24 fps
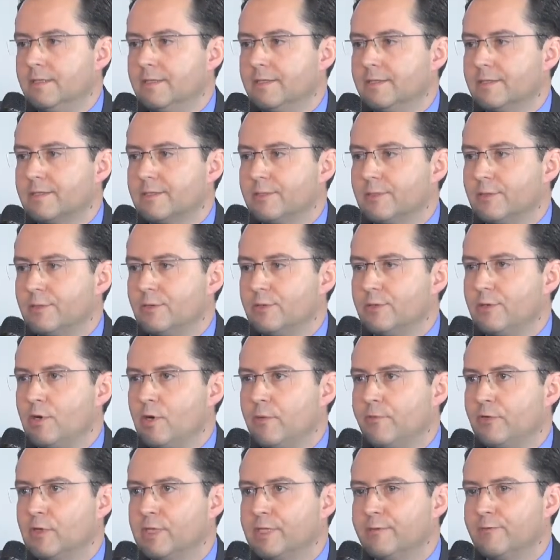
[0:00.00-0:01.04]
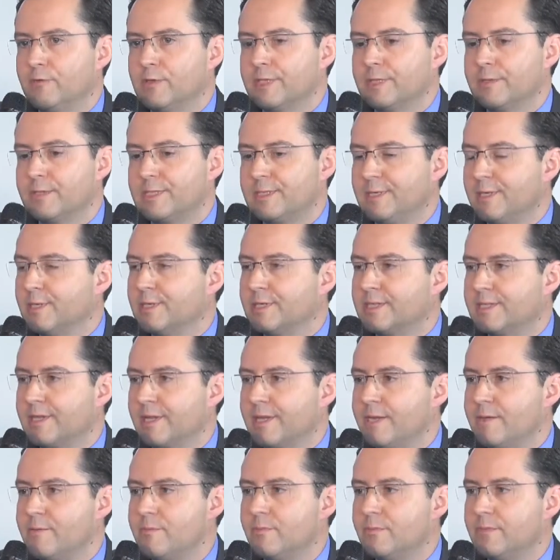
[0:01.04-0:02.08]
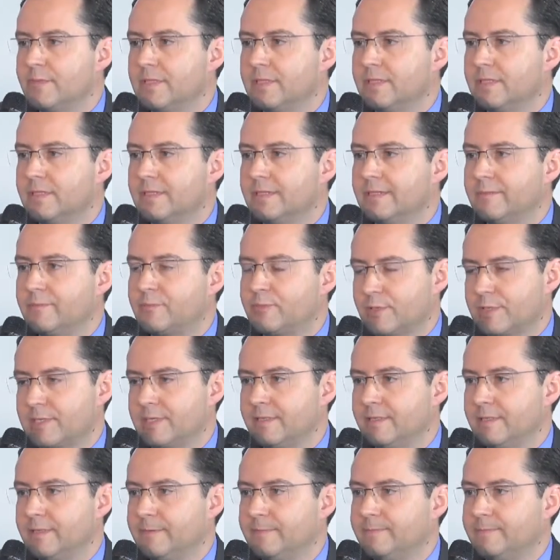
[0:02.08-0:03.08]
So hopefully we'll see the same in Brazil.